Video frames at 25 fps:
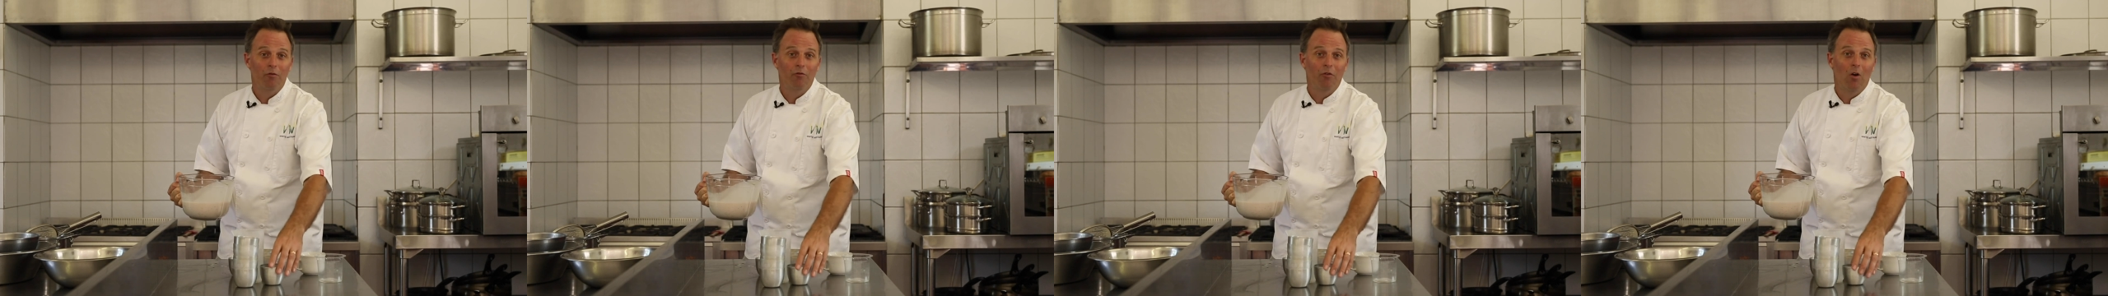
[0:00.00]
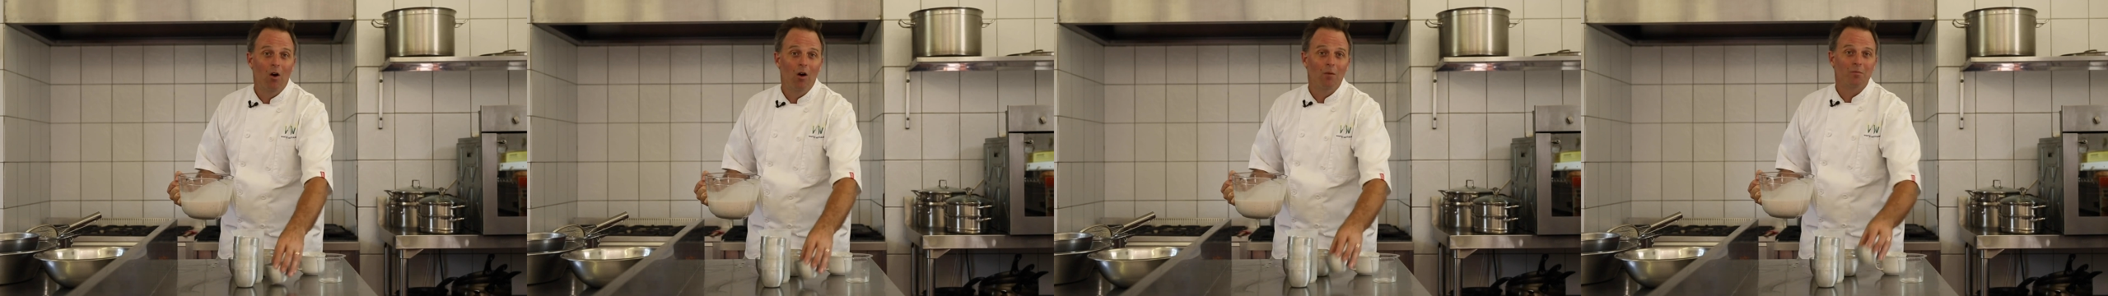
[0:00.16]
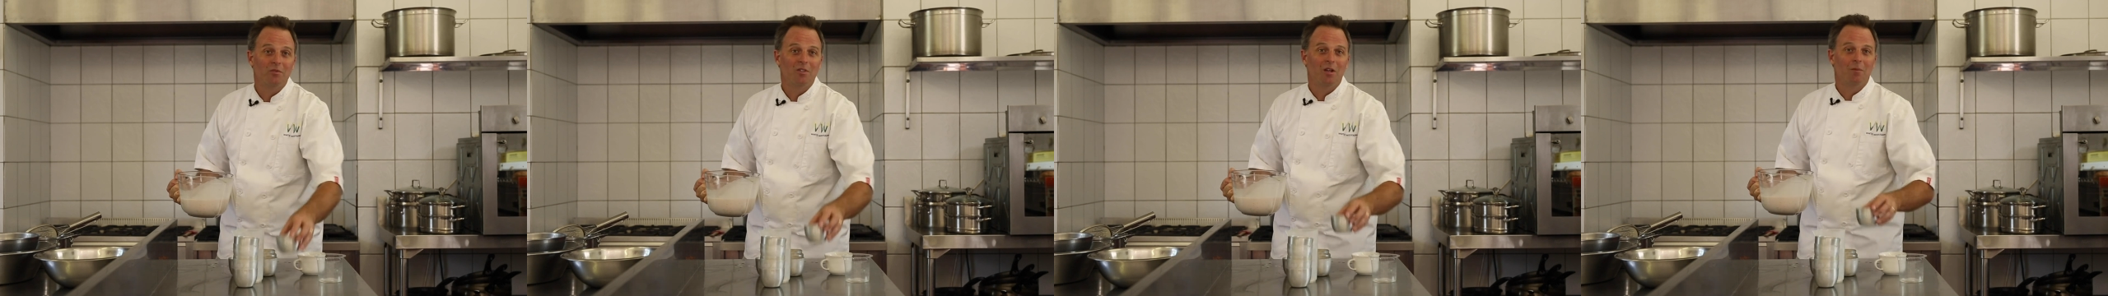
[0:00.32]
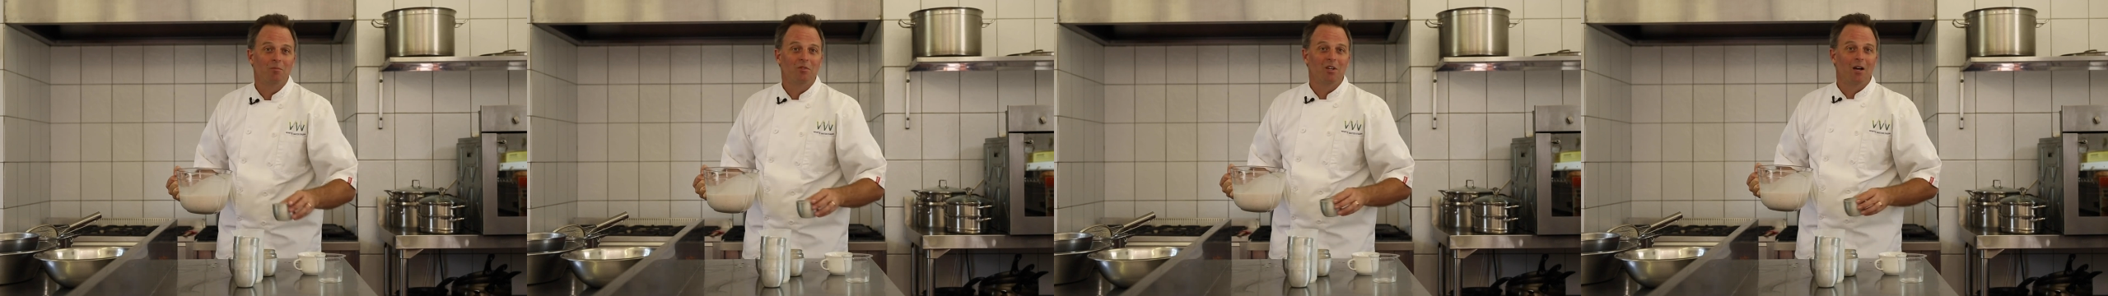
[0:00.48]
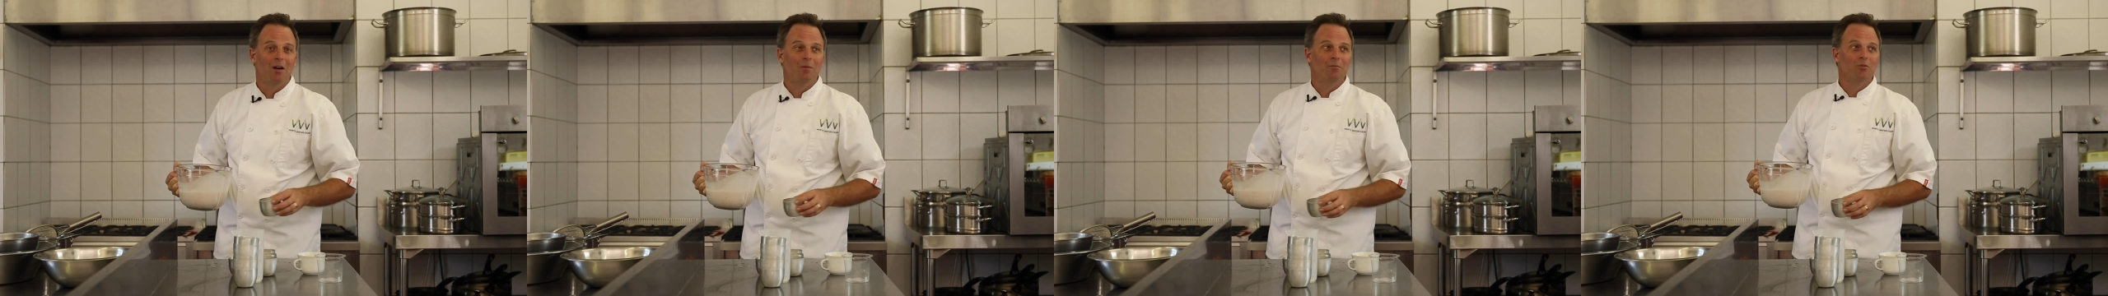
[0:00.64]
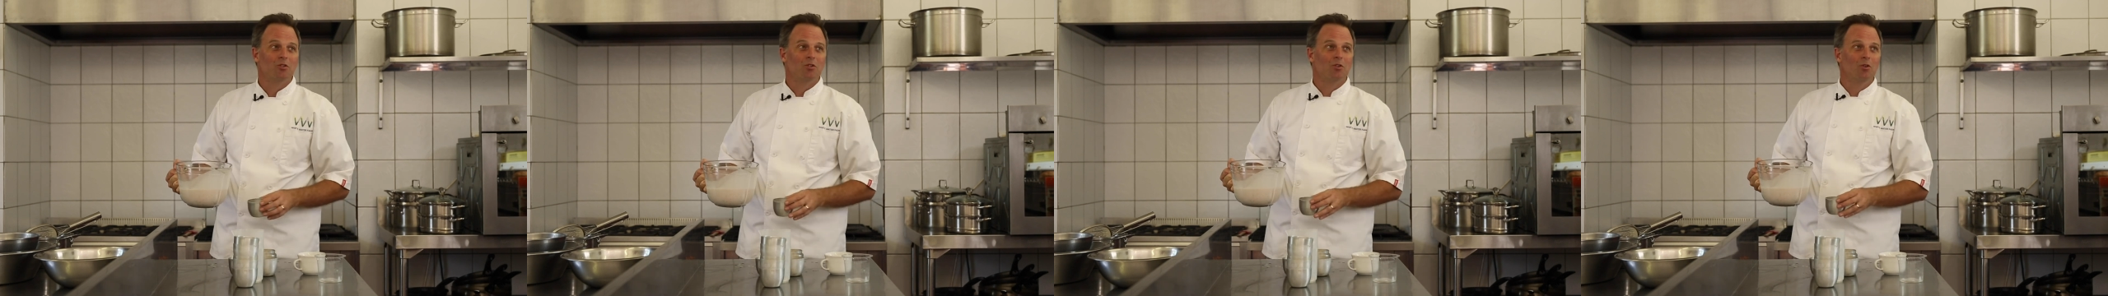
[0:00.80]
the farm
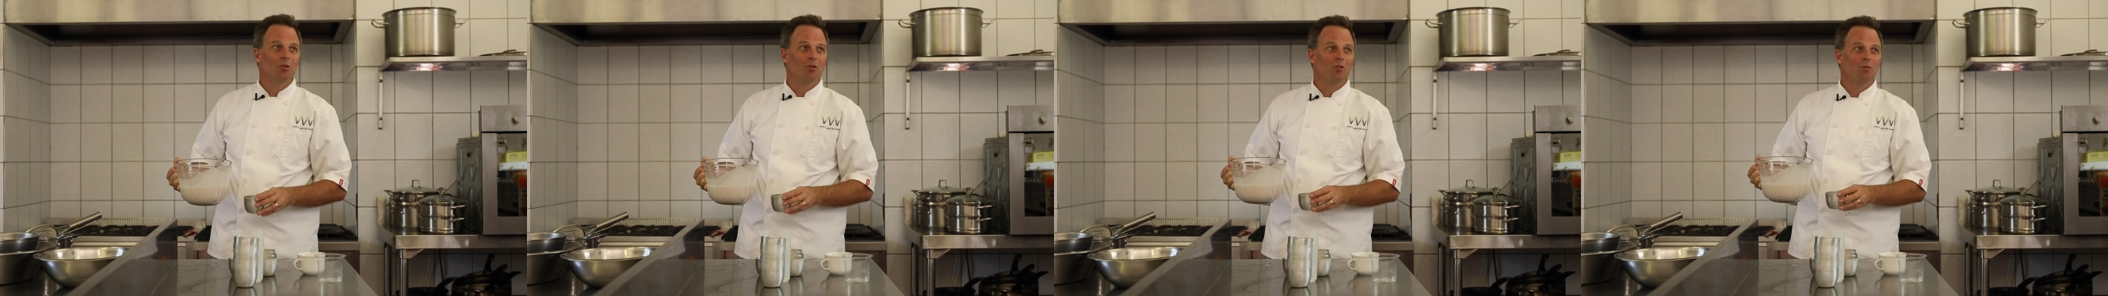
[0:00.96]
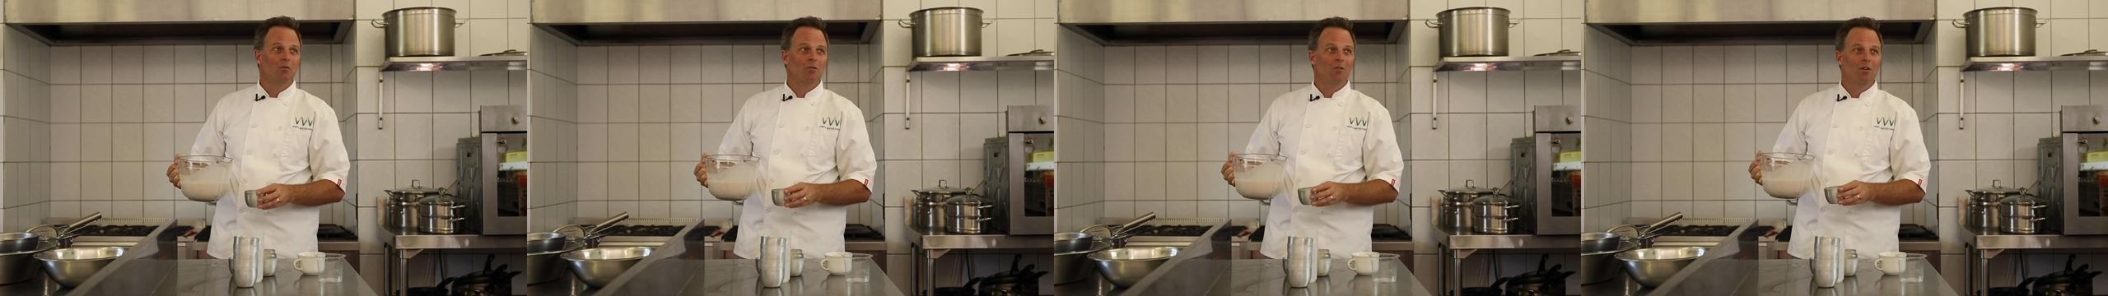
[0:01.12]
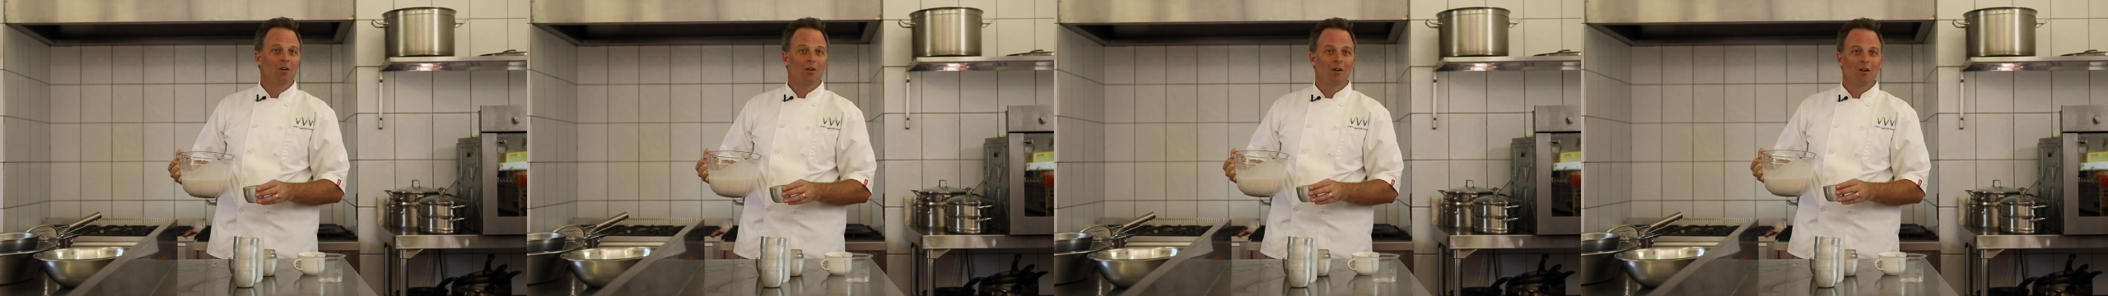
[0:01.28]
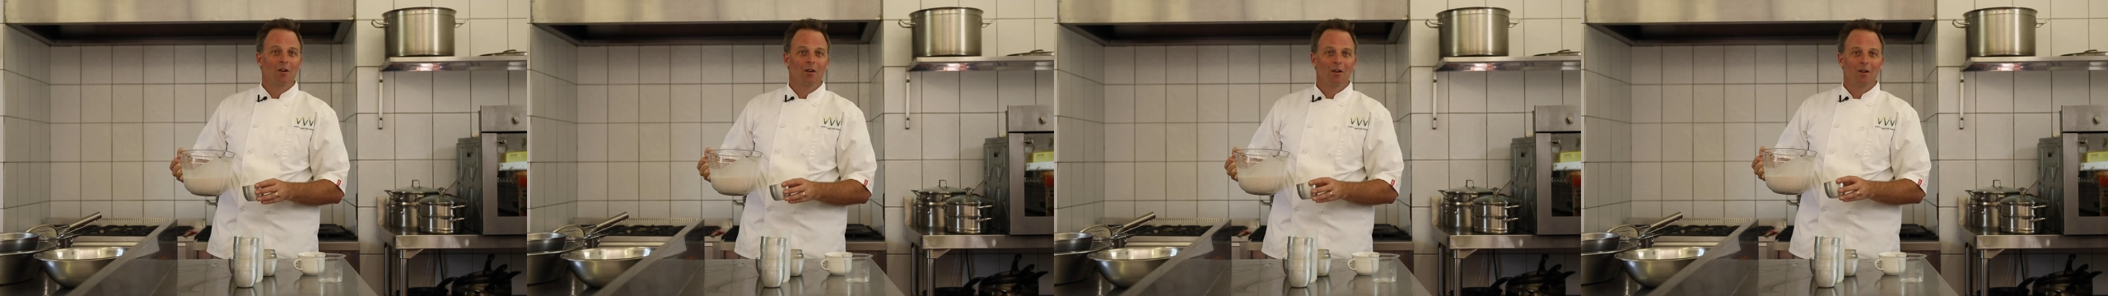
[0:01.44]
sometime soon.